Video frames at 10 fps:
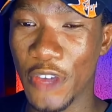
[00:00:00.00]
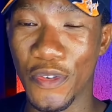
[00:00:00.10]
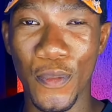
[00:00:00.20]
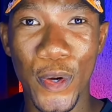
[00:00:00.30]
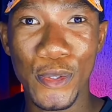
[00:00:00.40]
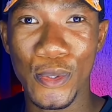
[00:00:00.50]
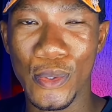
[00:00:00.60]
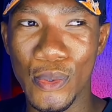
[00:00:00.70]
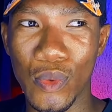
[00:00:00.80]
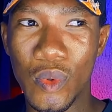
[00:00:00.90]
If you want to
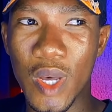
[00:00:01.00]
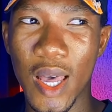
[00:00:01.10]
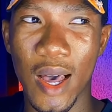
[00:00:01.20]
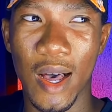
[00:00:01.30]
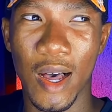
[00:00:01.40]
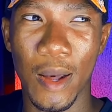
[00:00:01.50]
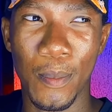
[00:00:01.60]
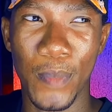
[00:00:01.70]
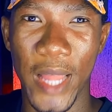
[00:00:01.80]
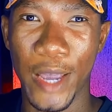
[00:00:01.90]
do
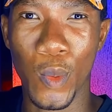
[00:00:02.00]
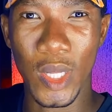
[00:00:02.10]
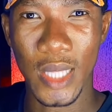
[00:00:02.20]
like